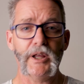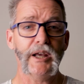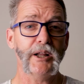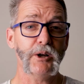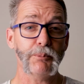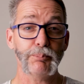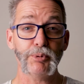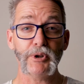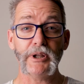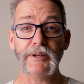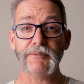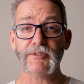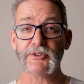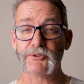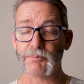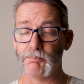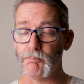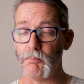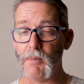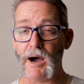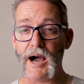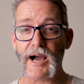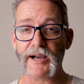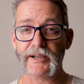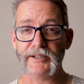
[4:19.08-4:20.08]
And I believe it's
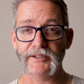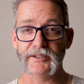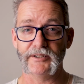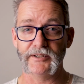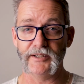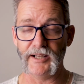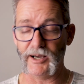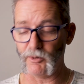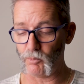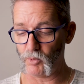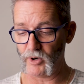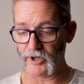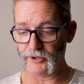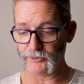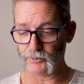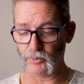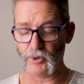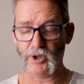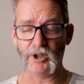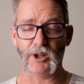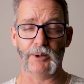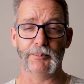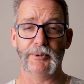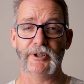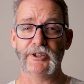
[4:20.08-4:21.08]
marketed that way as
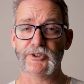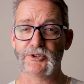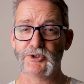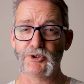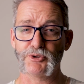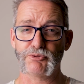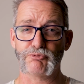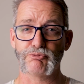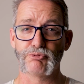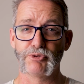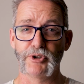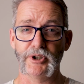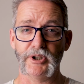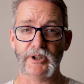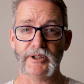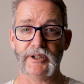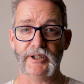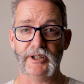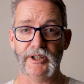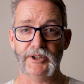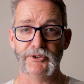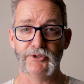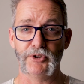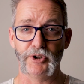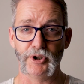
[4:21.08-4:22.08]
well. I mean, it's just really
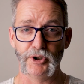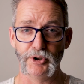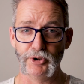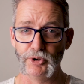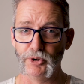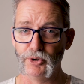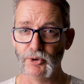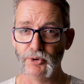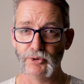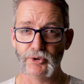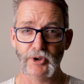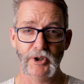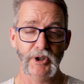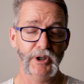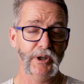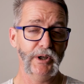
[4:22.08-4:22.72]
easy to use.